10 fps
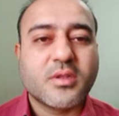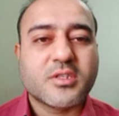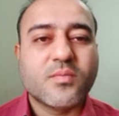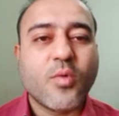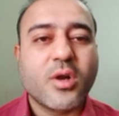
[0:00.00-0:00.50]
the
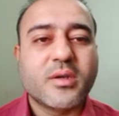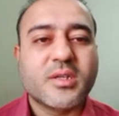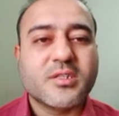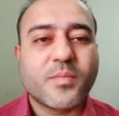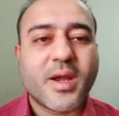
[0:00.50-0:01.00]
small
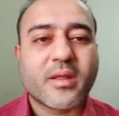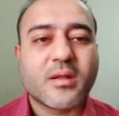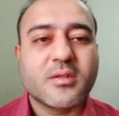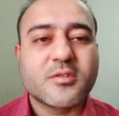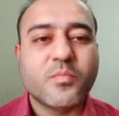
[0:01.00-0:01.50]
dust
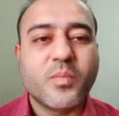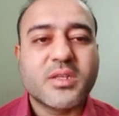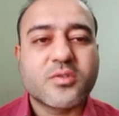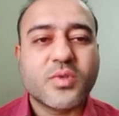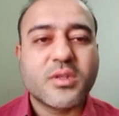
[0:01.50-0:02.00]
particles
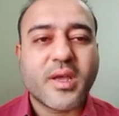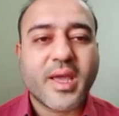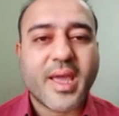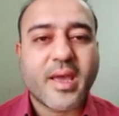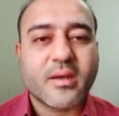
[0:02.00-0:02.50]
mix with the
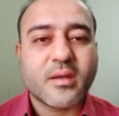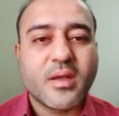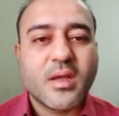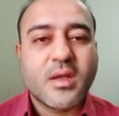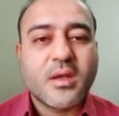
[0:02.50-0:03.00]
air.